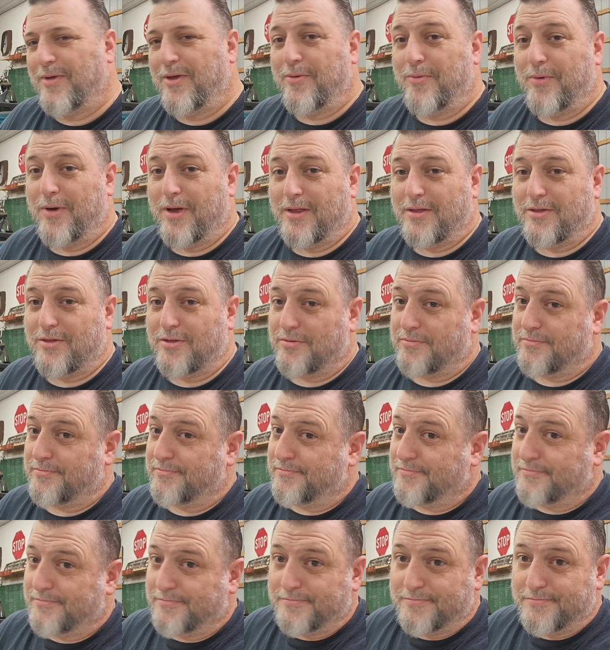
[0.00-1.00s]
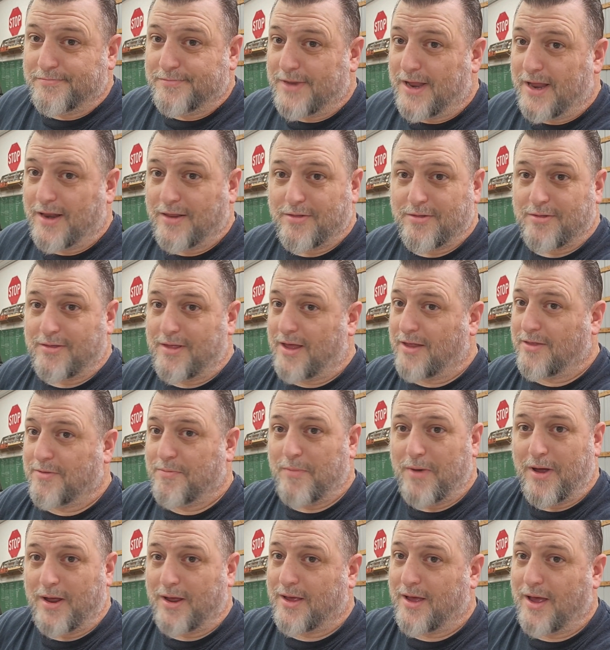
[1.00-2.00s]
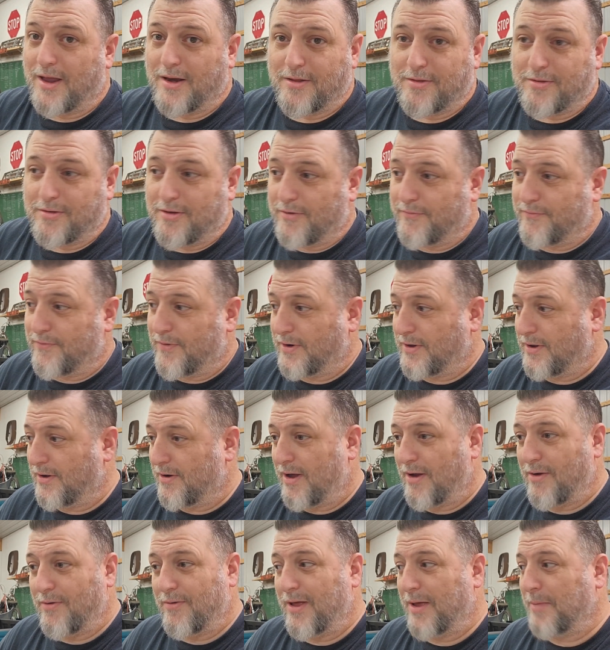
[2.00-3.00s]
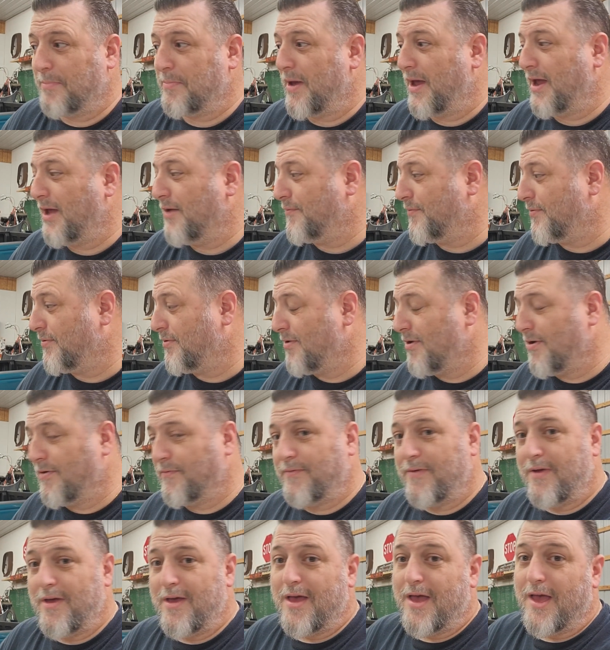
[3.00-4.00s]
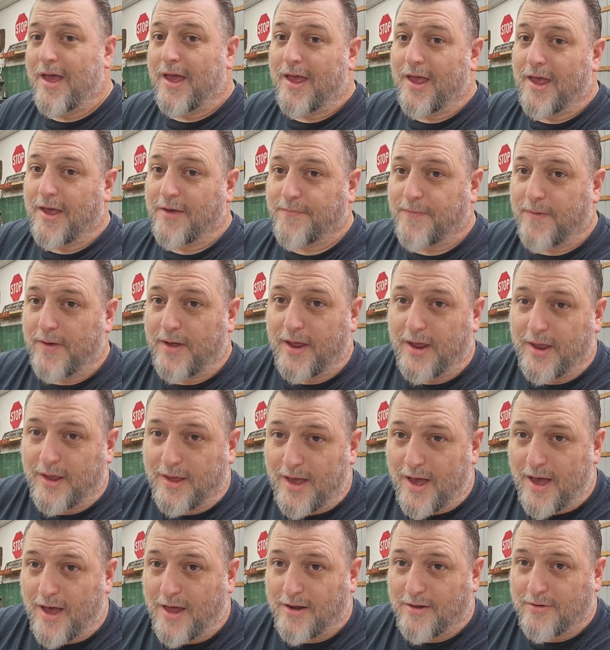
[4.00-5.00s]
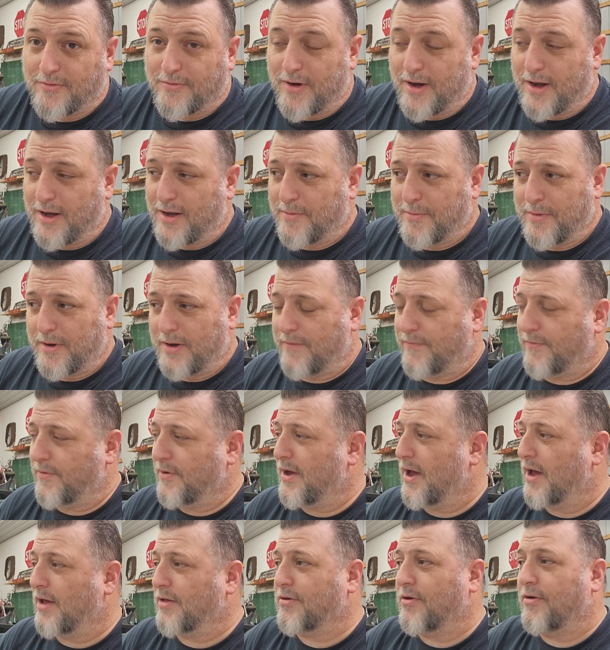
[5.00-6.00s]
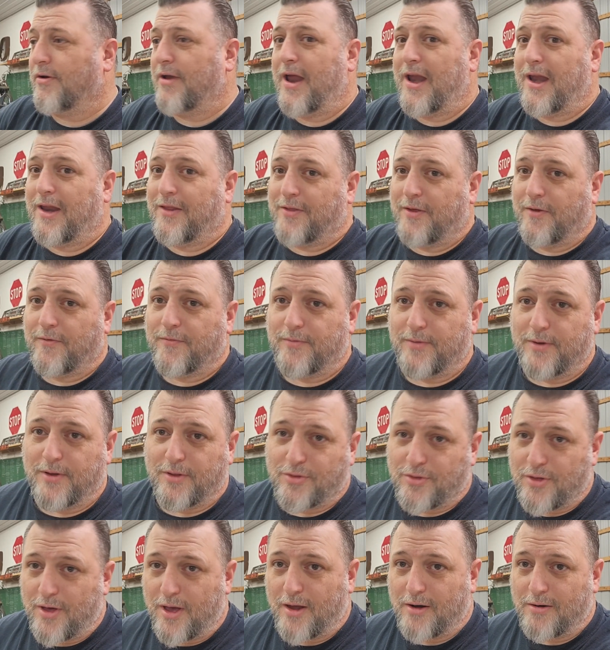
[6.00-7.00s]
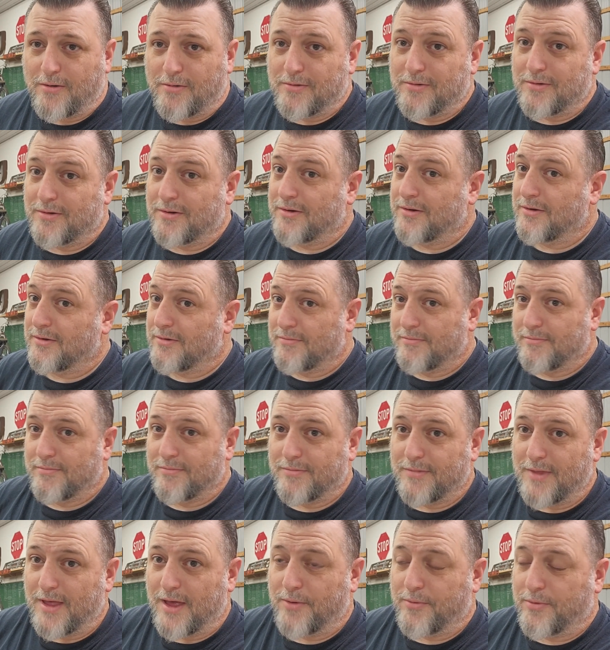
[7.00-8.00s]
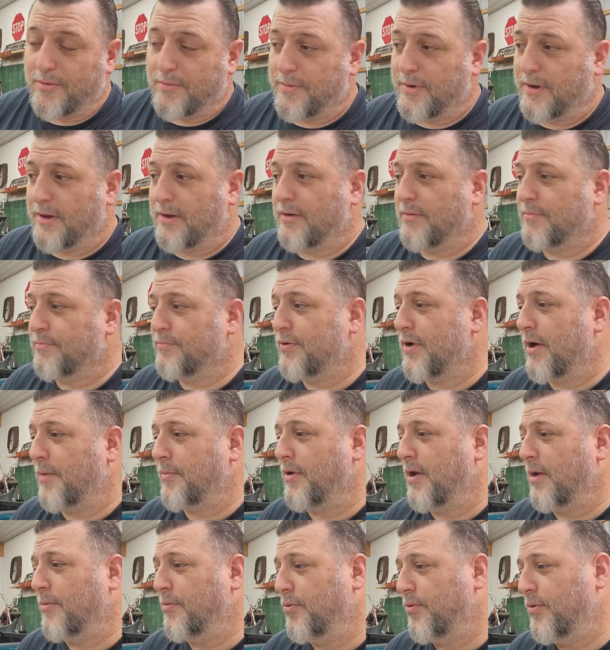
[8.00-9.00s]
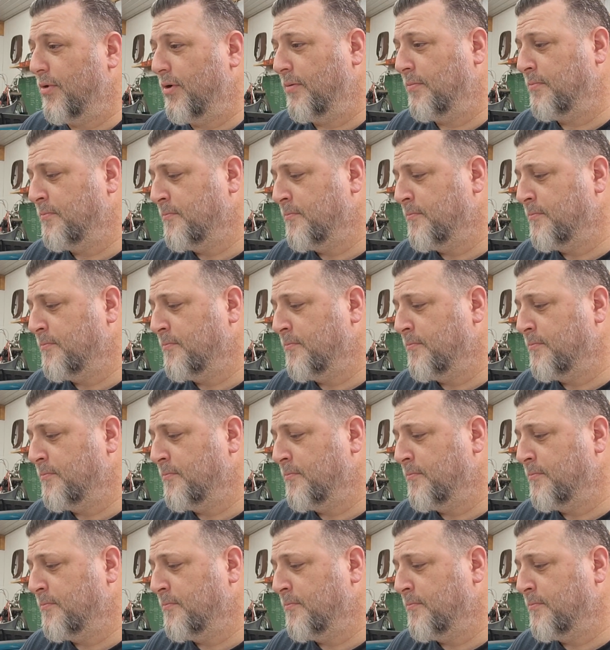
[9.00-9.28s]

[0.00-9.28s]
which that's my kind of stuff right there. I don't like paying for stuff if I ain't got it, right? I mean, if you guys learned anything from this channel, that would be probably number one.